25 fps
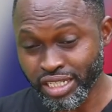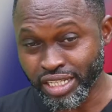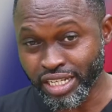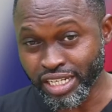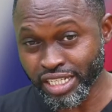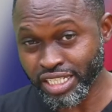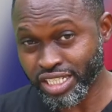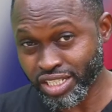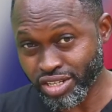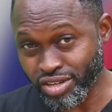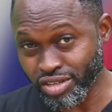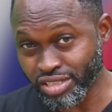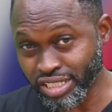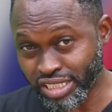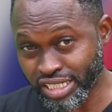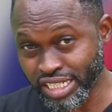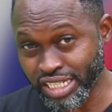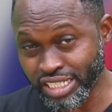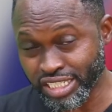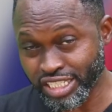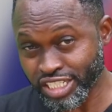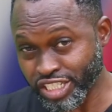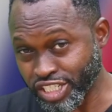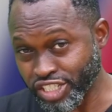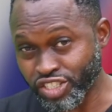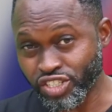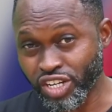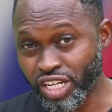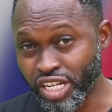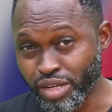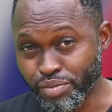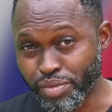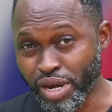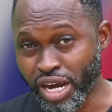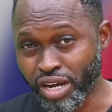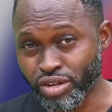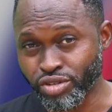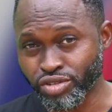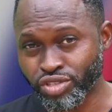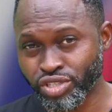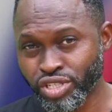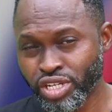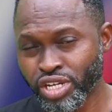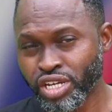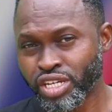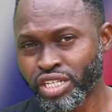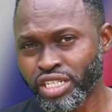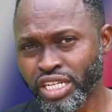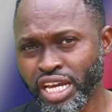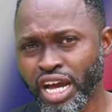this content is all about.
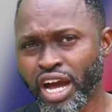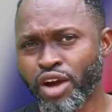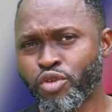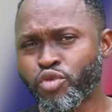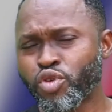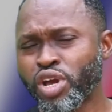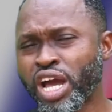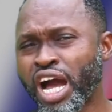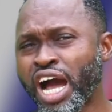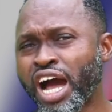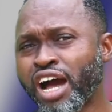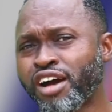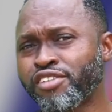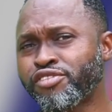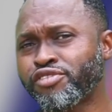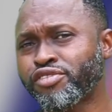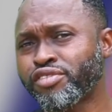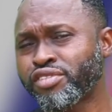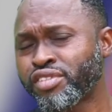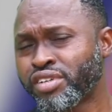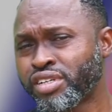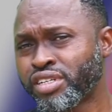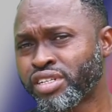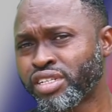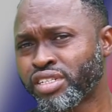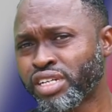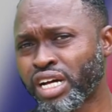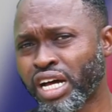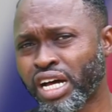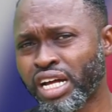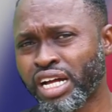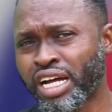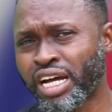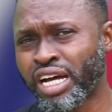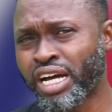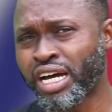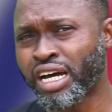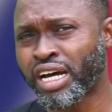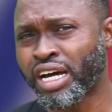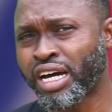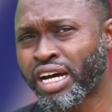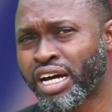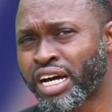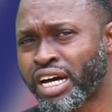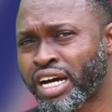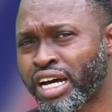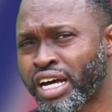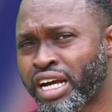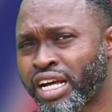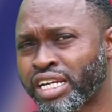Yeah, we have
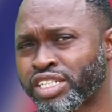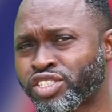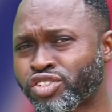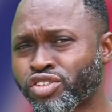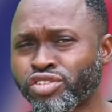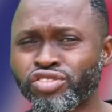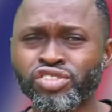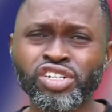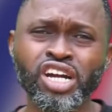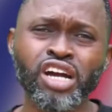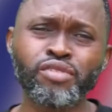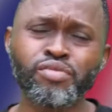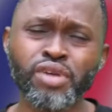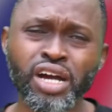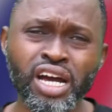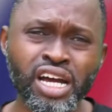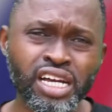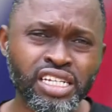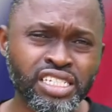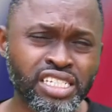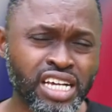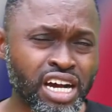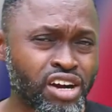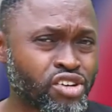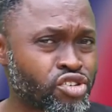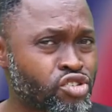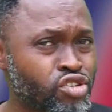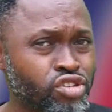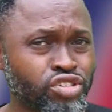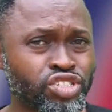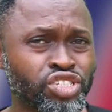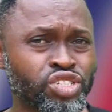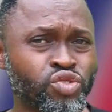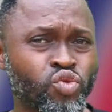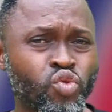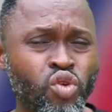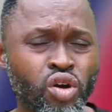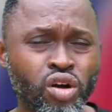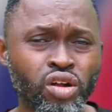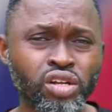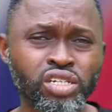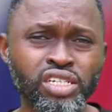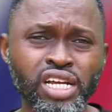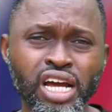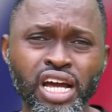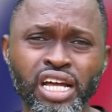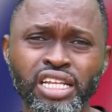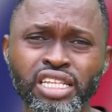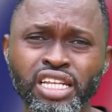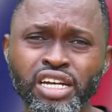uh, subscribers across the
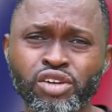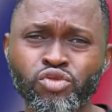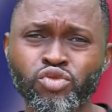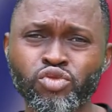world, and